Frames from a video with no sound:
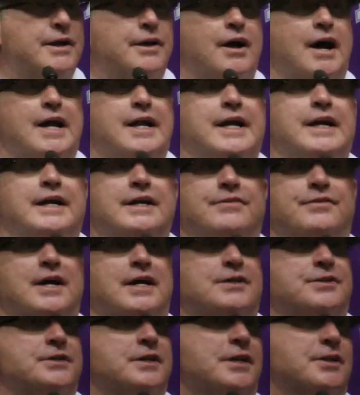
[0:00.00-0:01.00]
You know, I didn't get
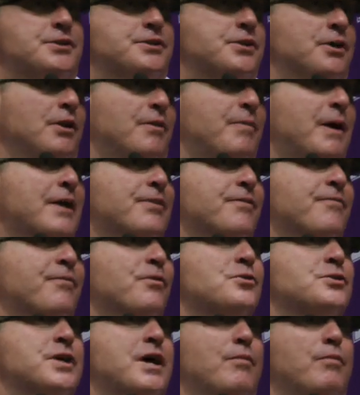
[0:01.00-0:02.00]
that sense until about the
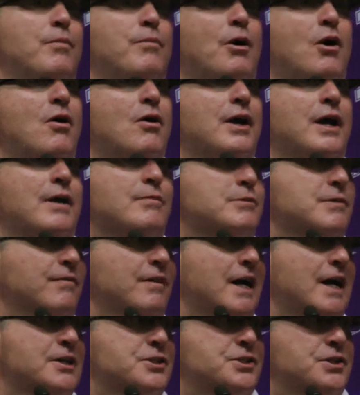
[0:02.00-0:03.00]
first couple ball games of
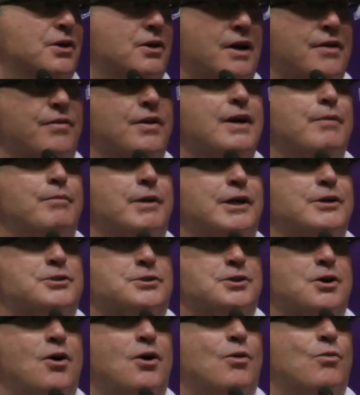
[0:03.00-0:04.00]
last year. I think
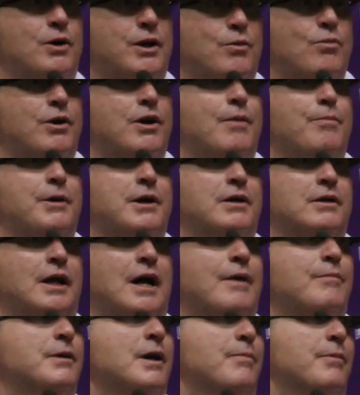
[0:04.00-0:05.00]
Minnesota, when he went up and
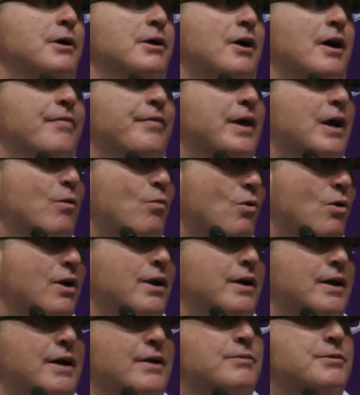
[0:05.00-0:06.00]
climbed up and caught that
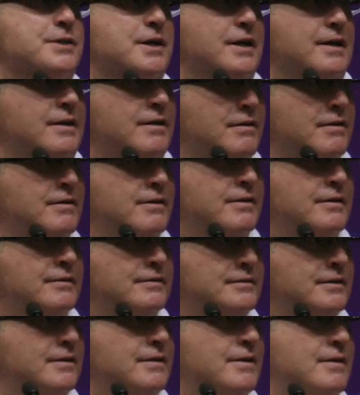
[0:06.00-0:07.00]
one, and I said,
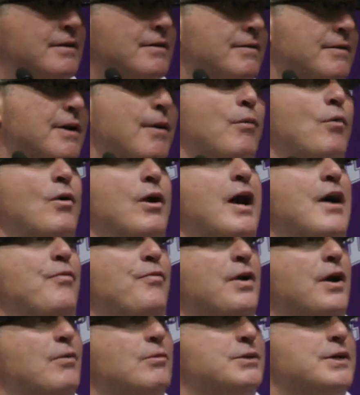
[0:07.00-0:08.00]
number one, I
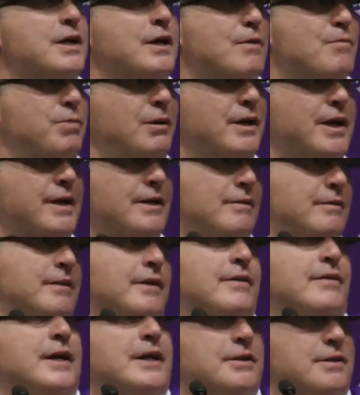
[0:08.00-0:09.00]
thought it was incomplete,
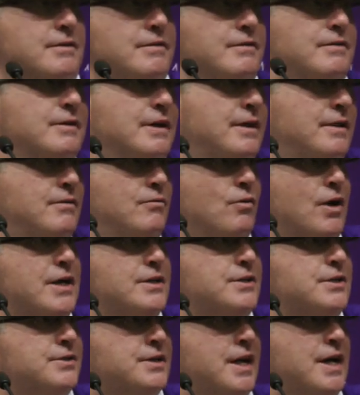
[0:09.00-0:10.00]
and then he
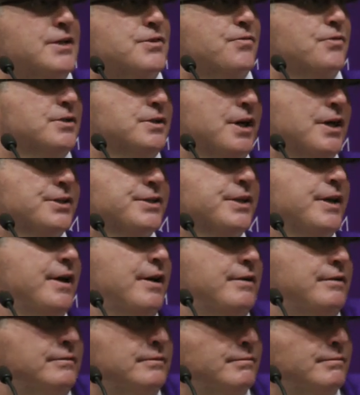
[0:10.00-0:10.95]
raised his hands for a touchdown.